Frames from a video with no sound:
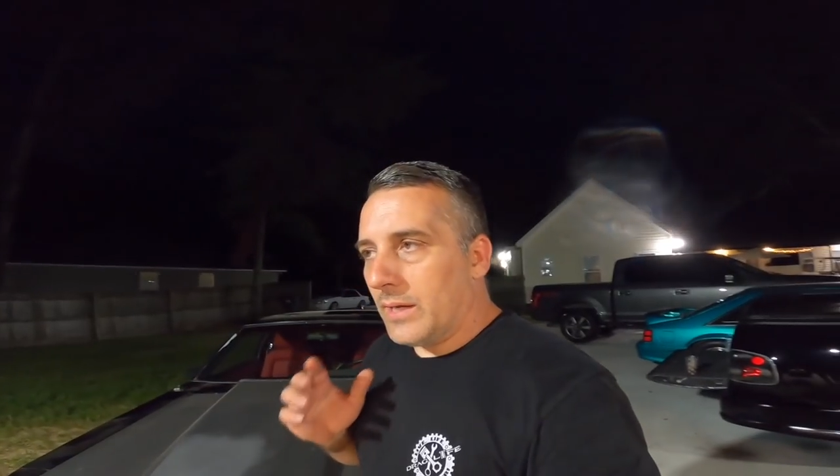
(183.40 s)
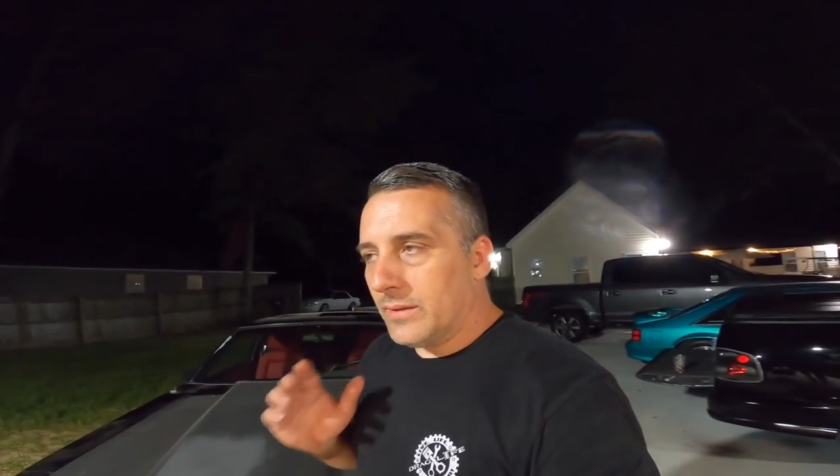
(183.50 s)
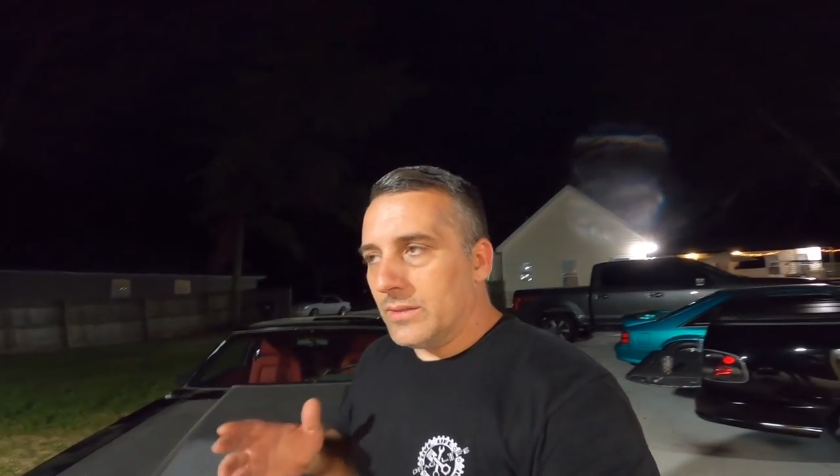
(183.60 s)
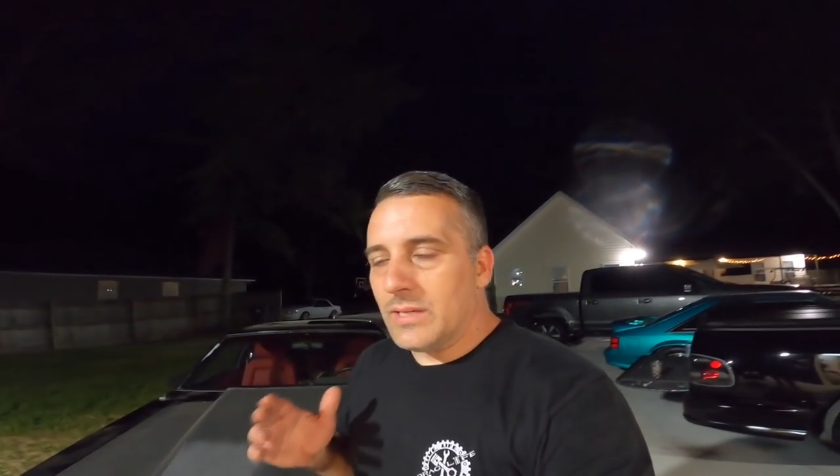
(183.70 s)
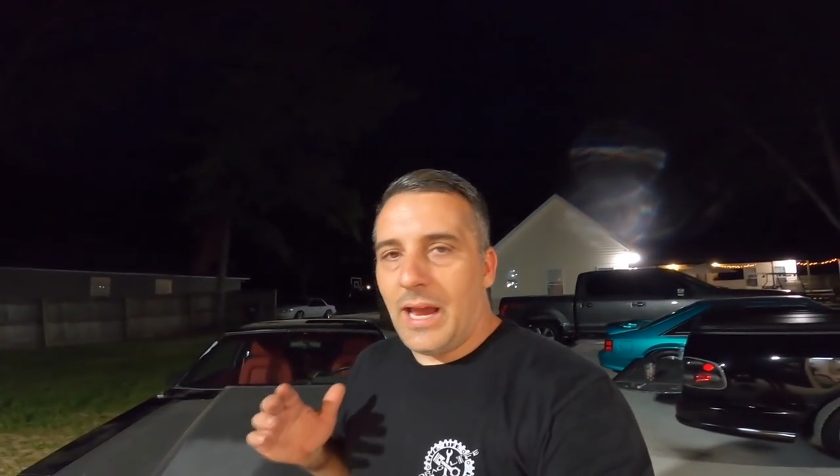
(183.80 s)
like
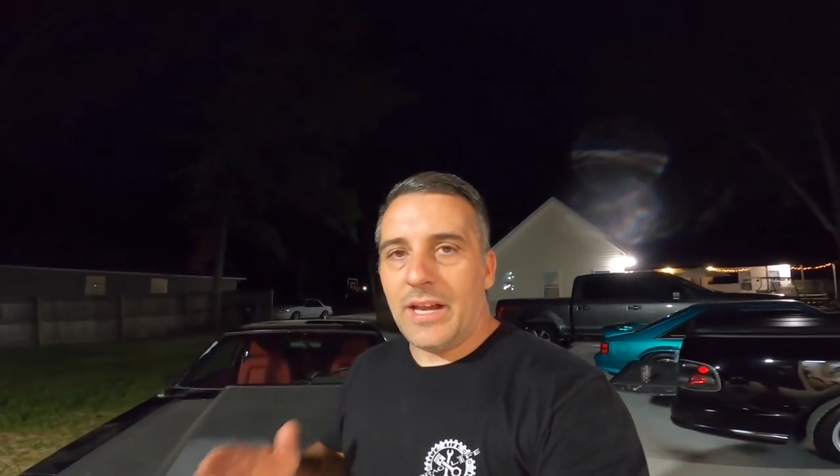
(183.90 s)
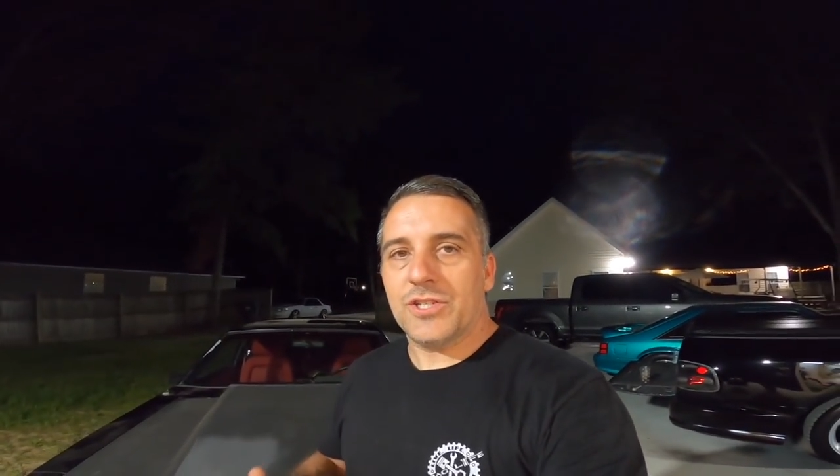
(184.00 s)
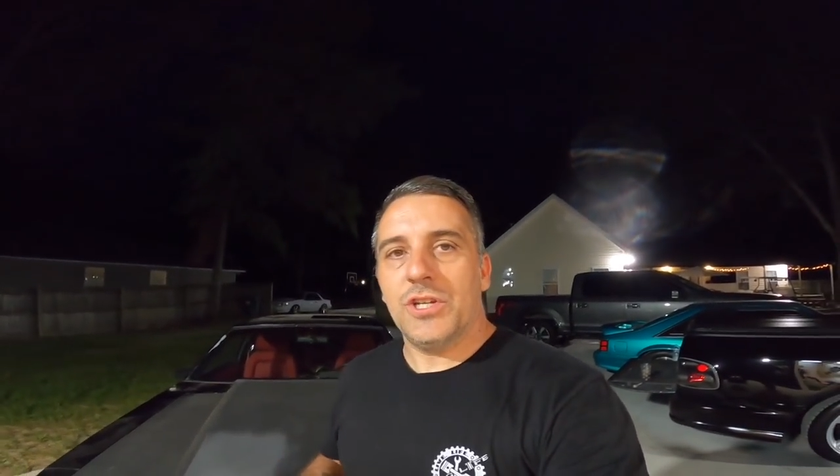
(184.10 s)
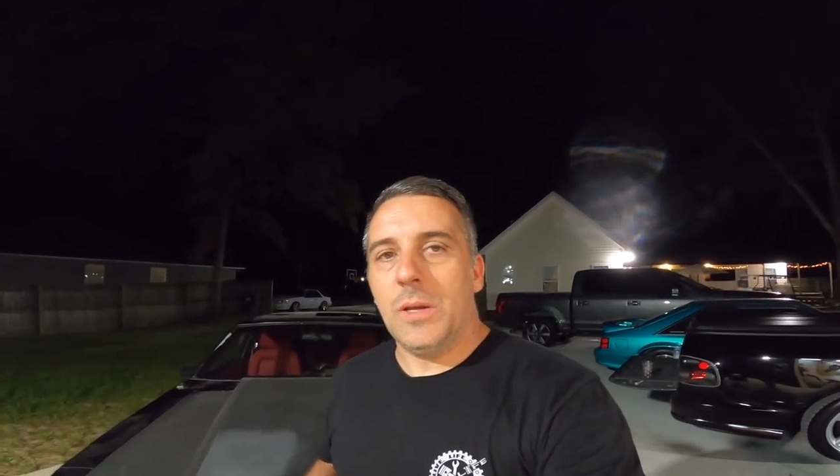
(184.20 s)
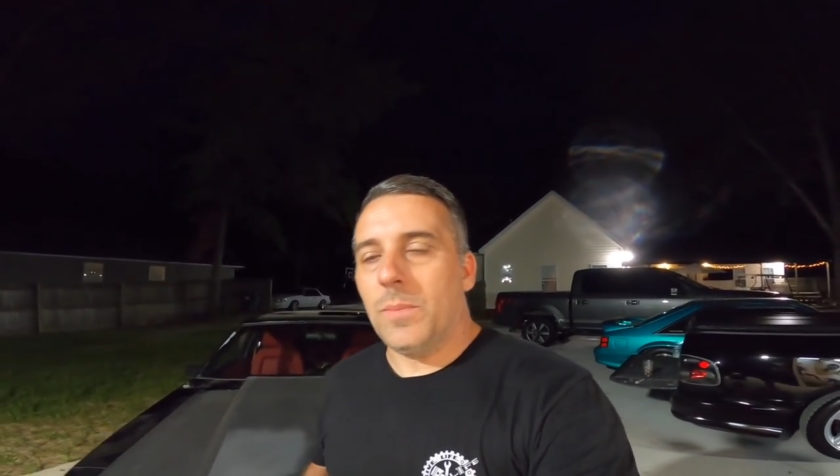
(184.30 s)
this
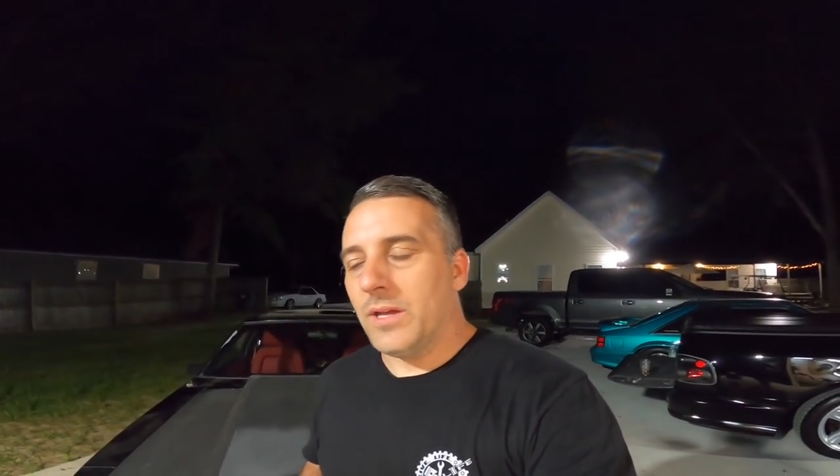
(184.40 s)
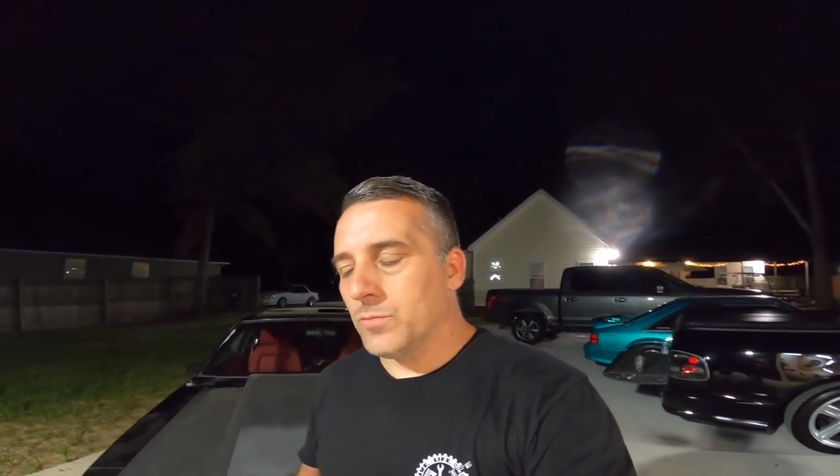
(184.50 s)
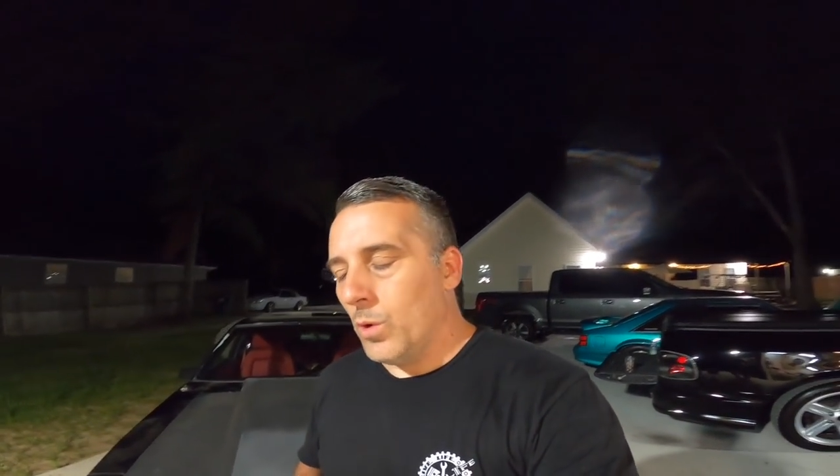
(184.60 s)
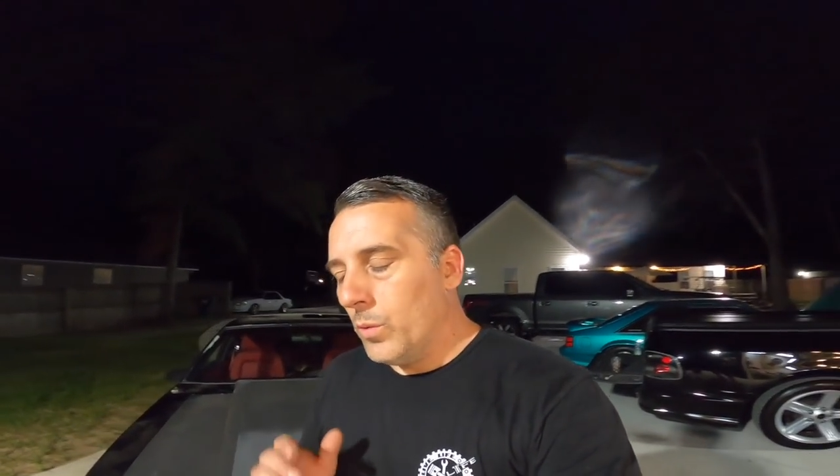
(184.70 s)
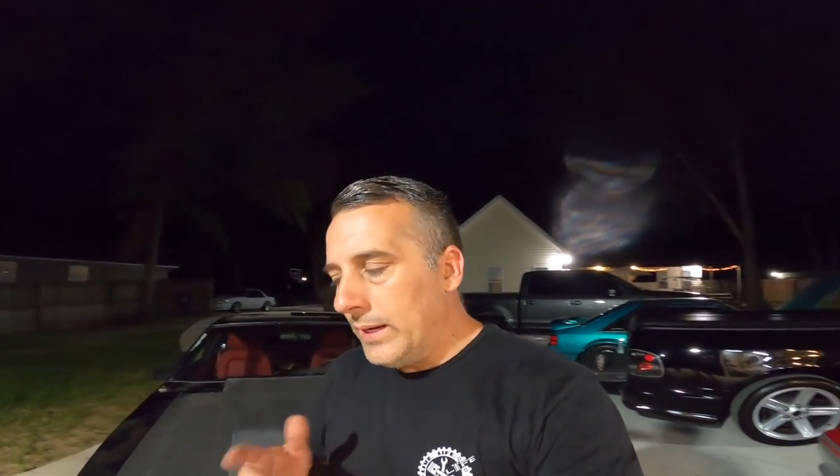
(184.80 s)
as cheap
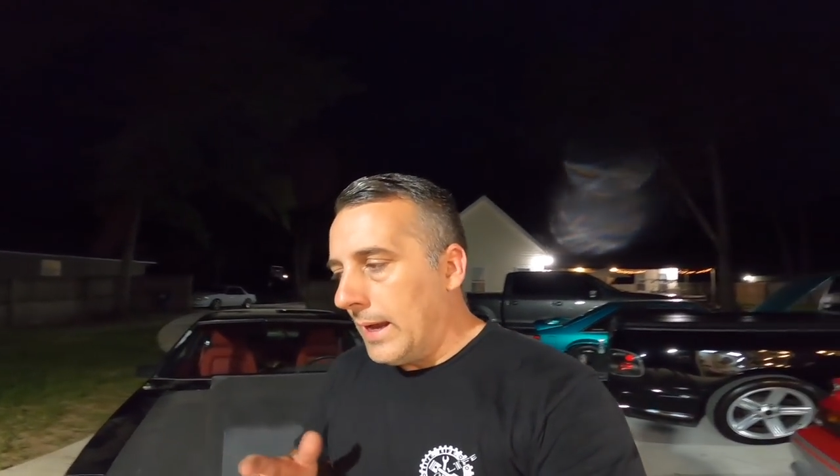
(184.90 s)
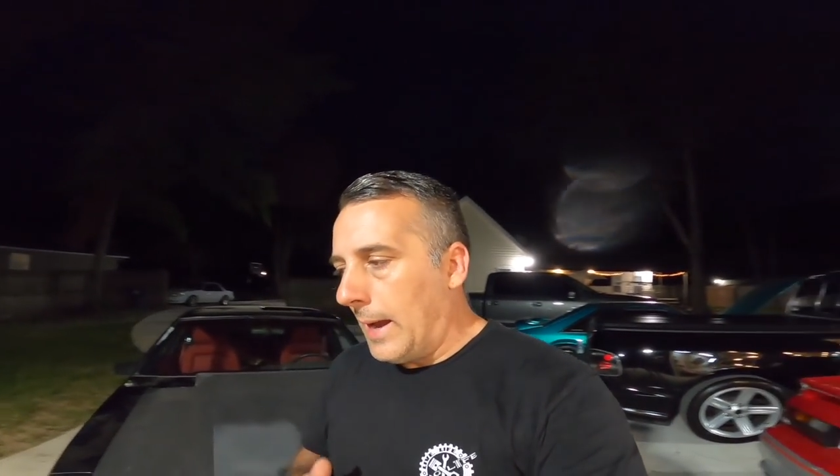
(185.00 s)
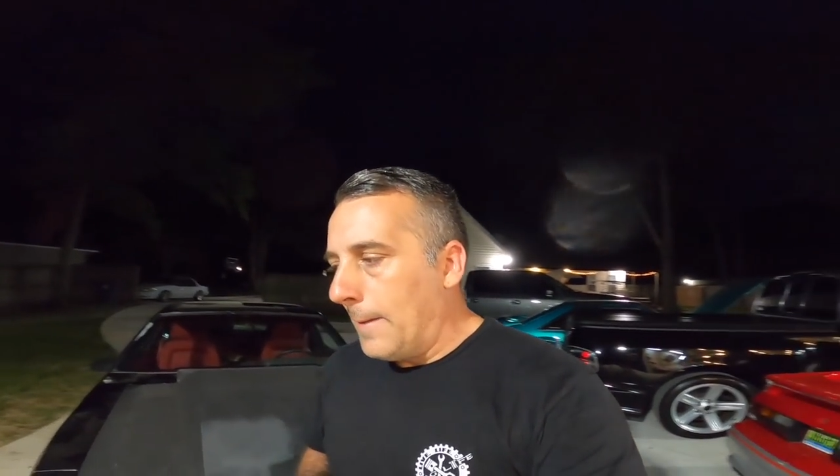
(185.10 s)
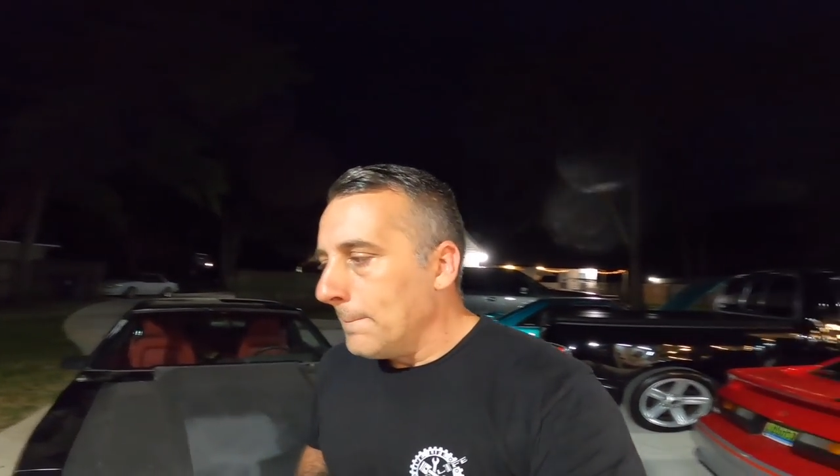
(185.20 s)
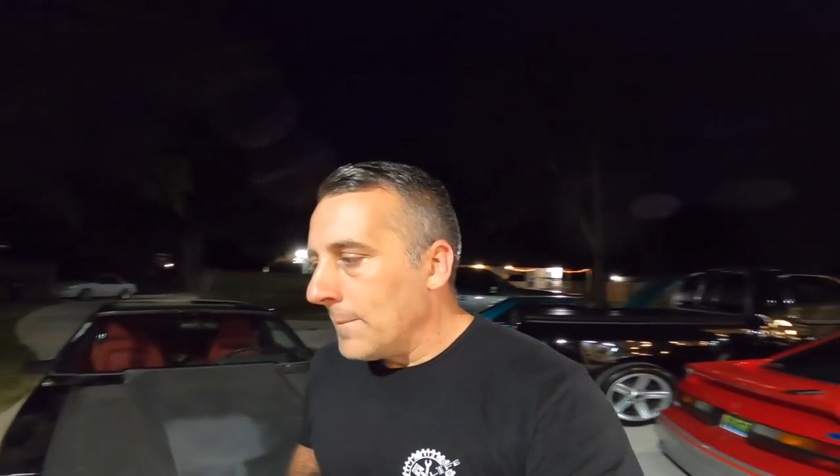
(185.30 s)
as what we
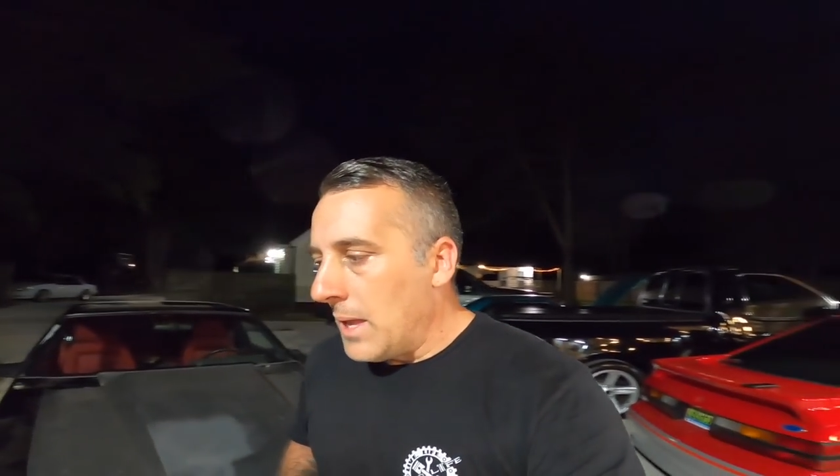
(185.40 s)
got,